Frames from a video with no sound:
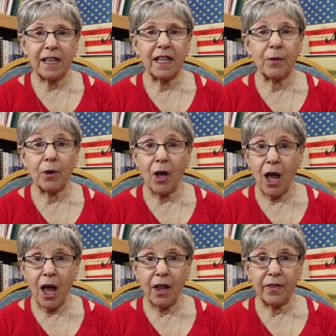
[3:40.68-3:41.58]
They were
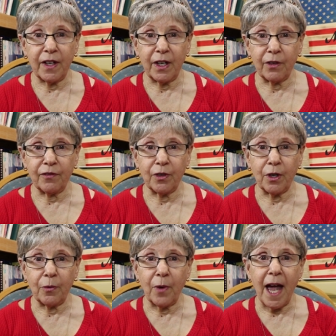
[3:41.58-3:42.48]
all there
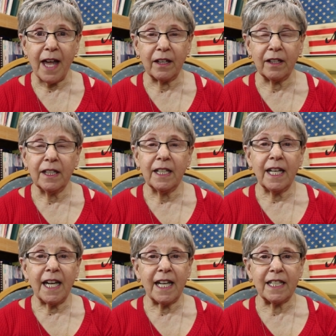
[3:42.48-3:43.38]
for a while.
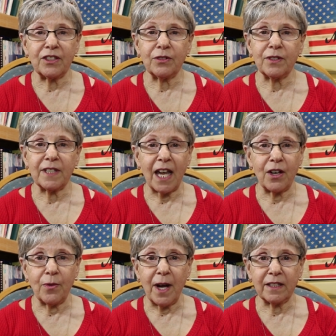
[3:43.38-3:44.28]
And as soon as I
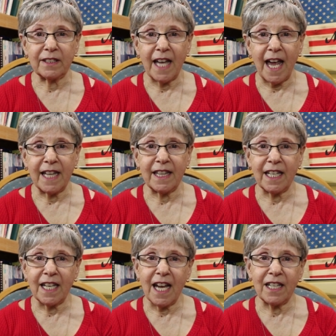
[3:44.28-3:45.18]
go outside,
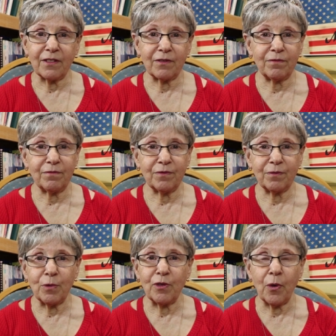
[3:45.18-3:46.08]
they kind of
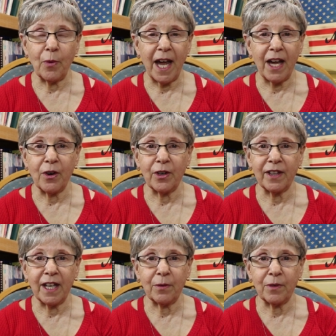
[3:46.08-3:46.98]
move away or
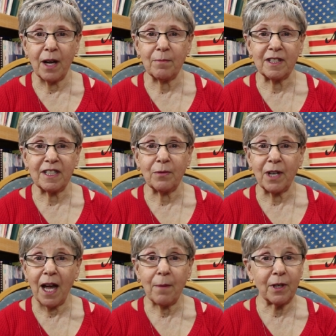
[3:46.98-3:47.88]
they come to see
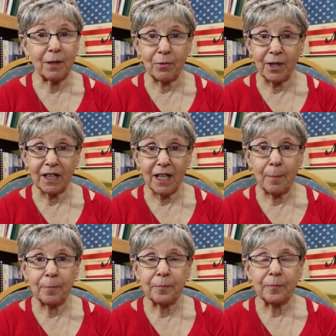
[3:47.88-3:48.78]
what I'm going to bring
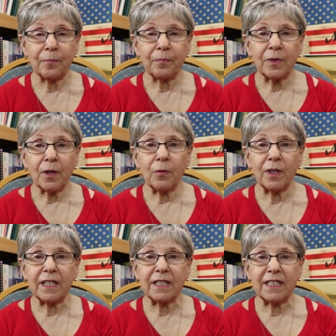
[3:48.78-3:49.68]
them.
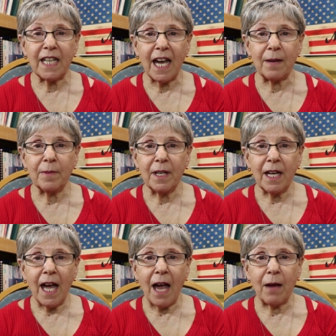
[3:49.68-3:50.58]
Well, this time
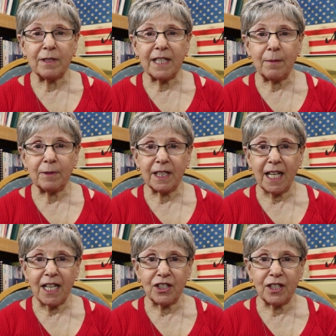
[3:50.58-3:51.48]
I was able to
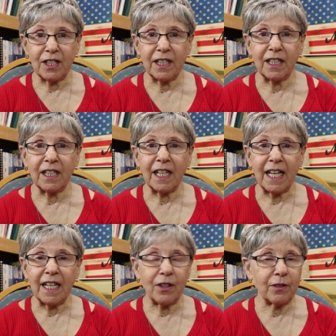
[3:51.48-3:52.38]
catch little
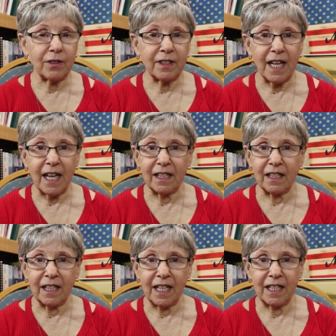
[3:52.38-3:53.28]
lady, or not
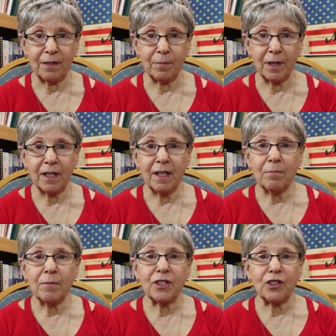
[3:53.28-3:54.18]
little lady, but
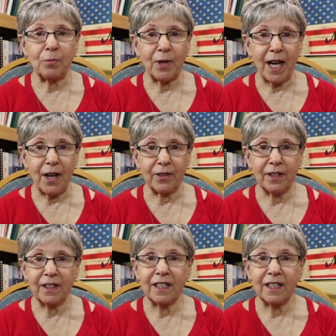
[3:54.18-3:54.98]
Mr. Mm-hmm. Brown.